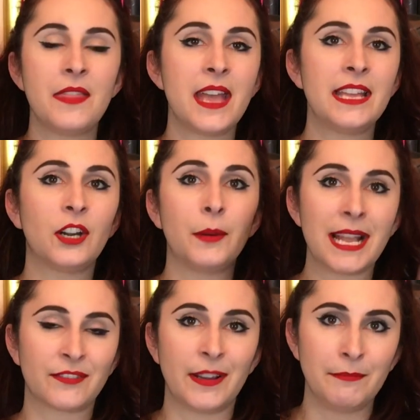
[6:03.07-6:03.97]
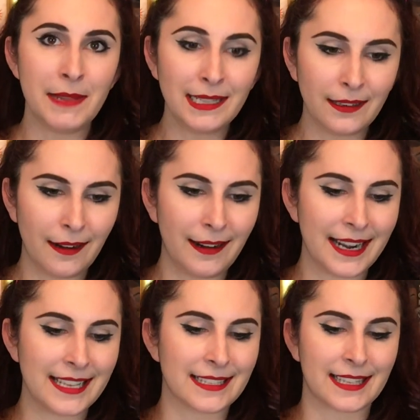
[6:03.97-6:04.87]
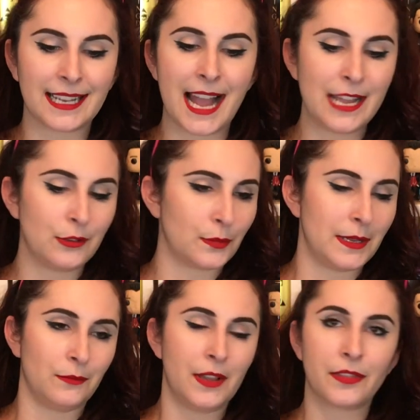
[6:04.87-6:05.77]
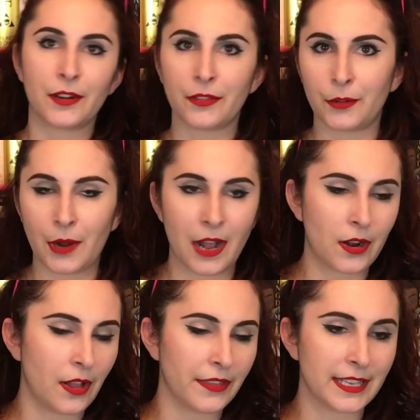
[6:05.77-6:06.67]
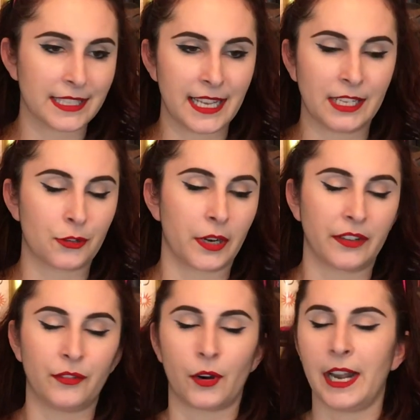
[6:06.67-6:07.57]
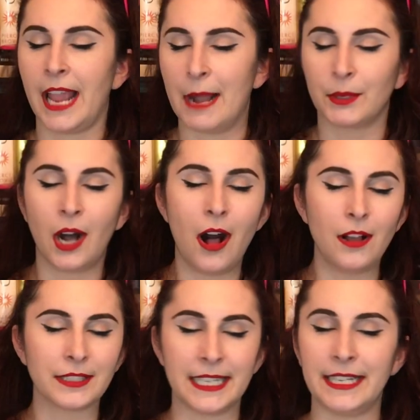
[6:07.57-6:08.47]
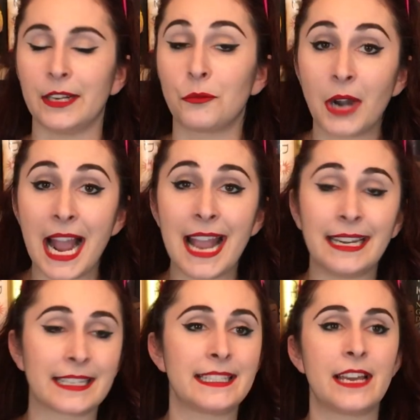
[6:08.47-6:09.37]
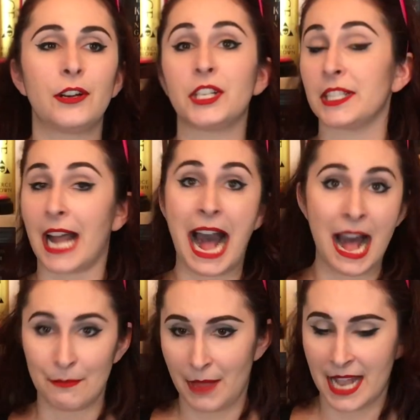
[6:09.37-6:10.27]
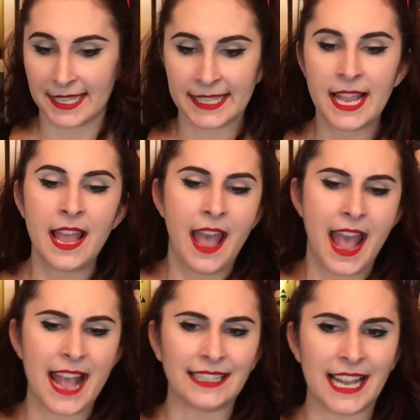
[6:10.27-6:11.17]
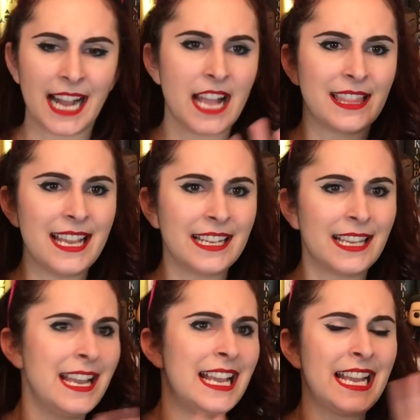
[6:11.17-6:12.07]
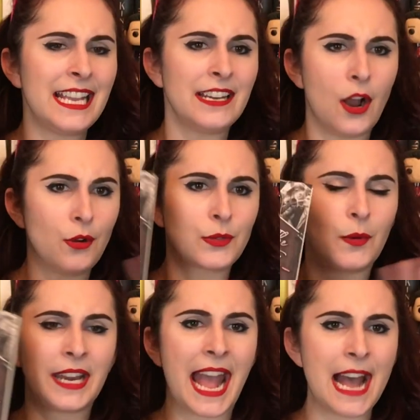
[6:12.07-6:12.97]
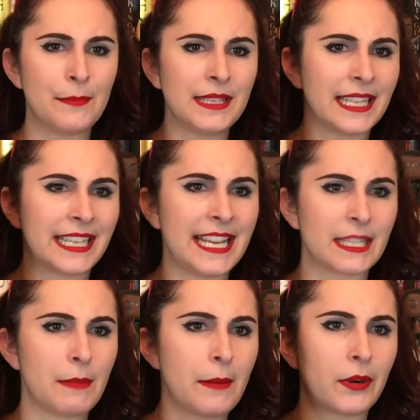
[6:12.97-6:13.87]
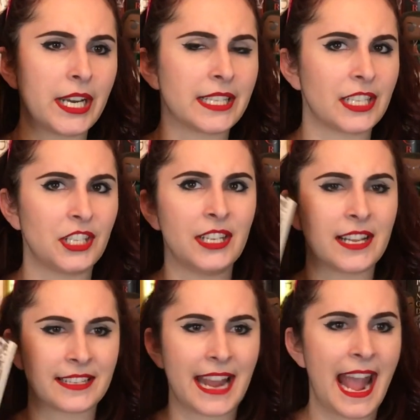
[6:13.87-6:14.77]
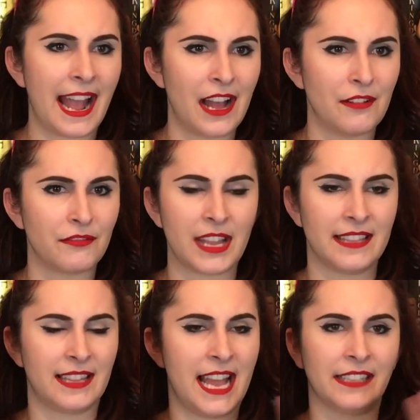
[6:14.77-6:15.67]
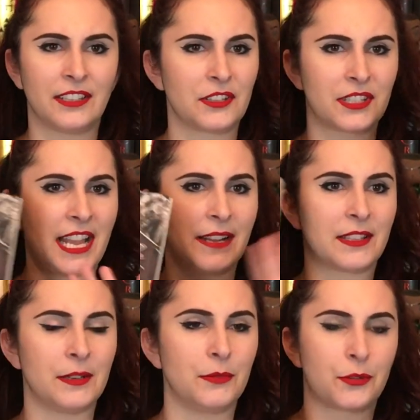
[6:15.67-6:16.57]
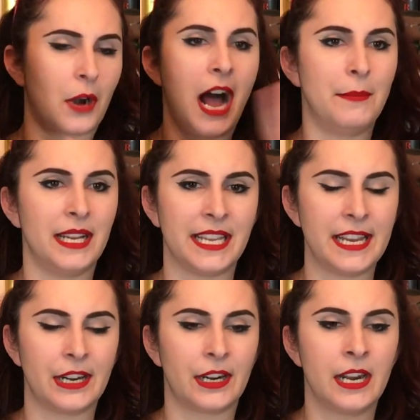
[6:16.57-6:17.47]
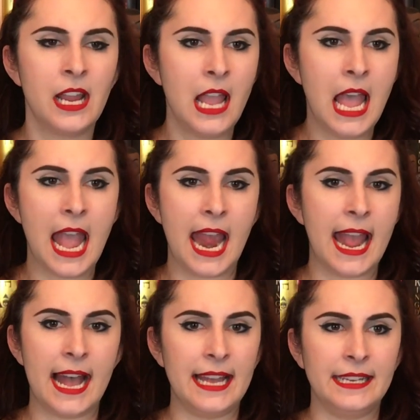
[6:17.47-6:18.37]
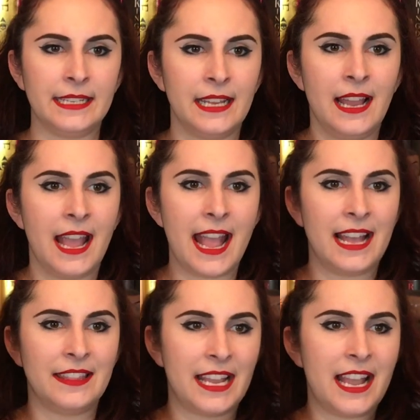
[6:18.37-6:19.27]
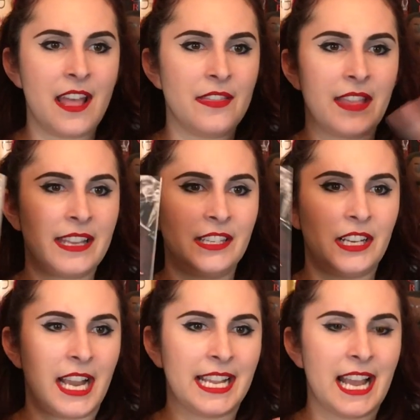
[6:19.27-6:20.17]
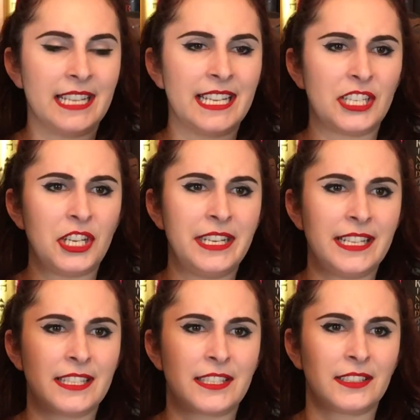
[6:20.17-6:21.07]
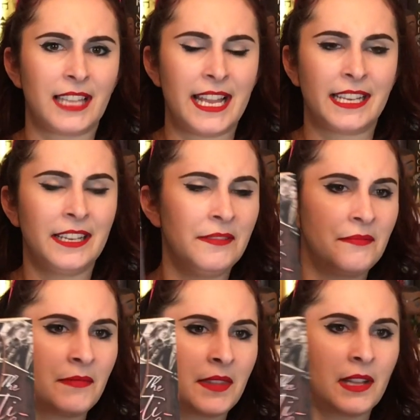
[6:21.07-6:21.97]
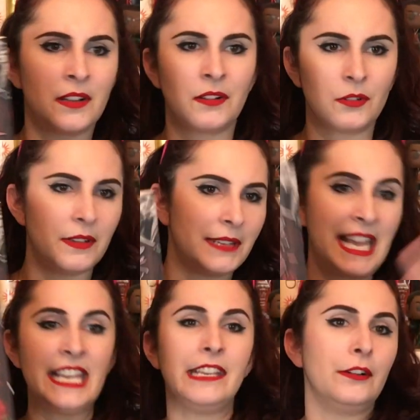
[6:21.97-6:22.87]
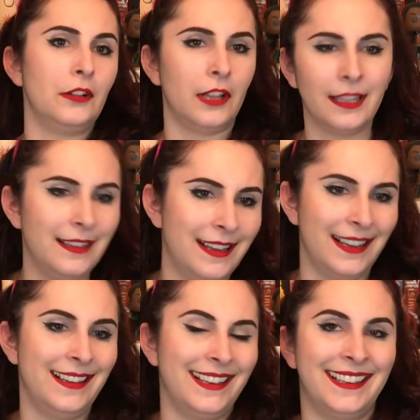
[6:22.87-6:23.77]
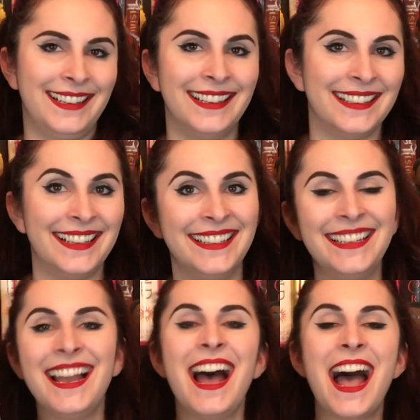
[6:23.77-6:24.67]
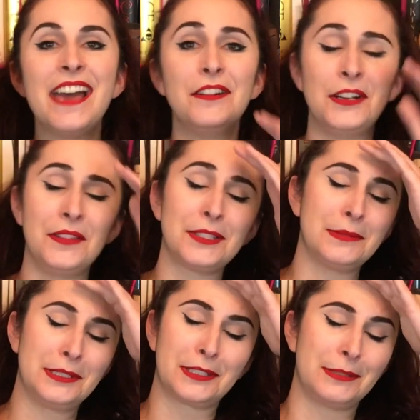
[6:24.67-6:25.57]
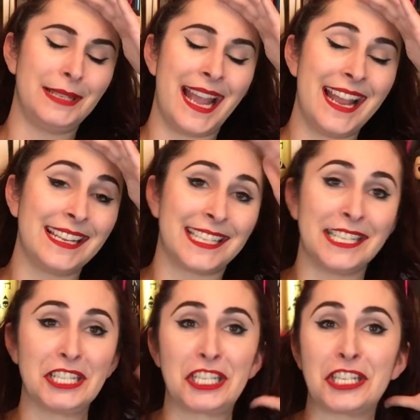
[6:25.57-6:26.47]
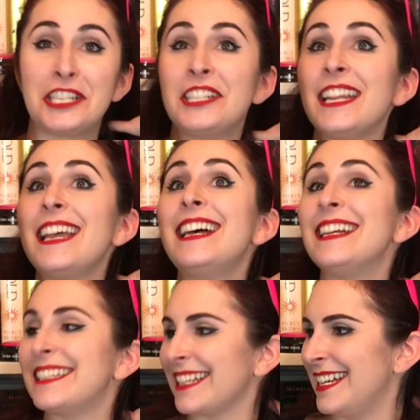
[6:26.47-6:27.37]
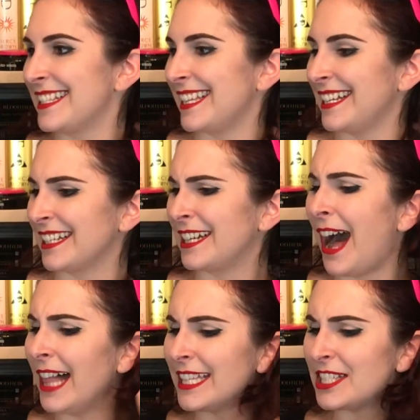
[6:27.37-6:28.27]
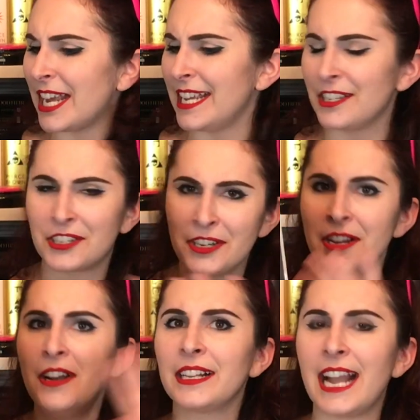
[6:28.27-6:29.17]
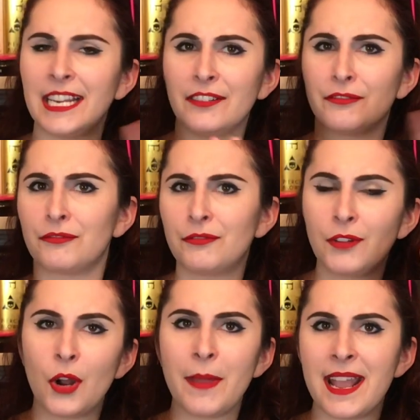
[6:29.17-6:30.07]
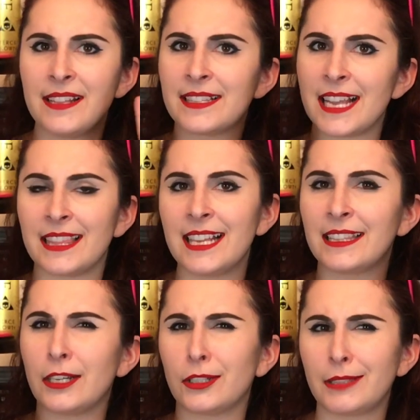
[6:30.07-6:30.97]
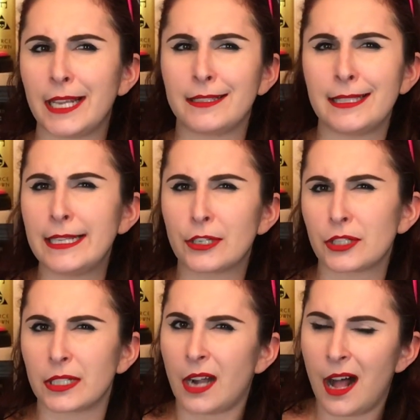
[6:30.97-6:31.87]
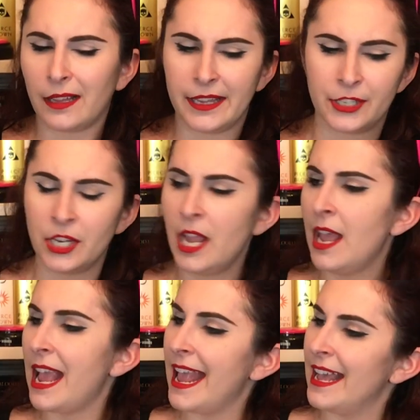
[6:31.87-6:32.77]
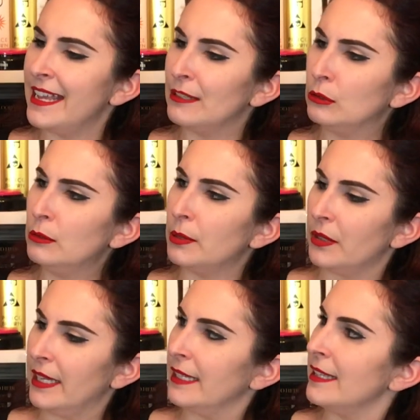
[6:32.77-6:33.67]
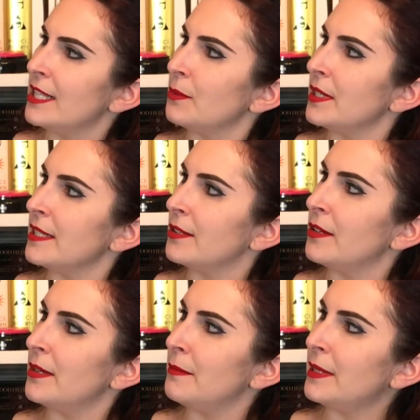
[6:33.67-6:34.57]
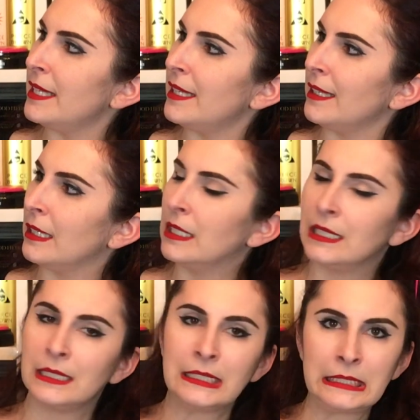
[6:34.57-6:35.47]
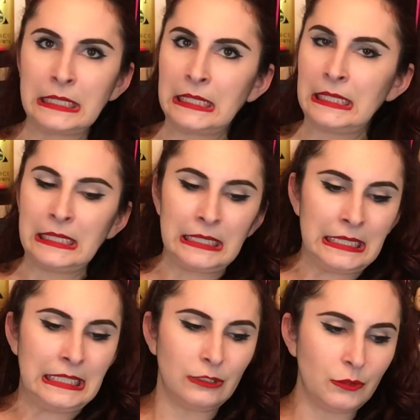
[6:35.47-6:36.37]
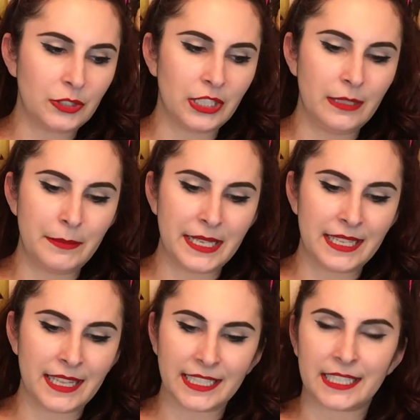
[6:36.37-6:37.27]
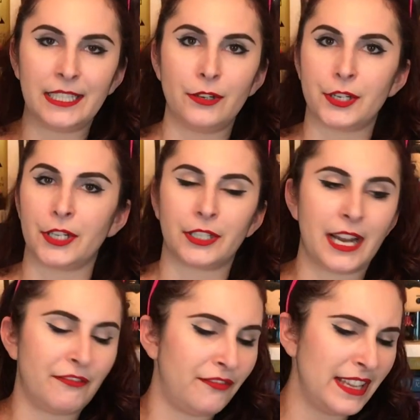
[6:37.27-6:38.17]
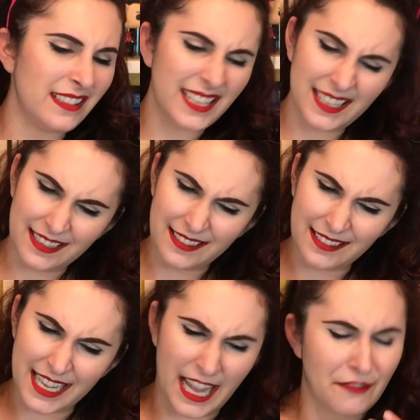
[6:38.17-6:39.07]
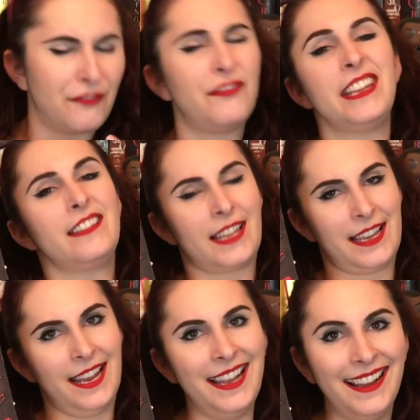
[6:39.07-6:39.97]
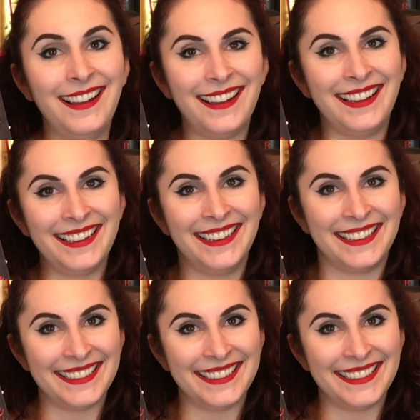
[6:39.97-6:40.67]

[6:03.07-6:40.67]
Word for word: And then her best friend Miller is the guy who's been with her throughout all this, like drunk four A M calls, needing a ride, et cetera. She's a hot mess. And like, I think he knows what happened. Like, he has memories that she doesn't have, and like there's like some drama here. And and the, and then I, I guess she needs to like heal. I don't know, this one's just gonna be angsty as shit. And it's like a college age kind of romance. I think they're like seniors in college, and oh boy, this one is gonna be, this one's gonna be like a tearjerker. I feel it, like I feel it.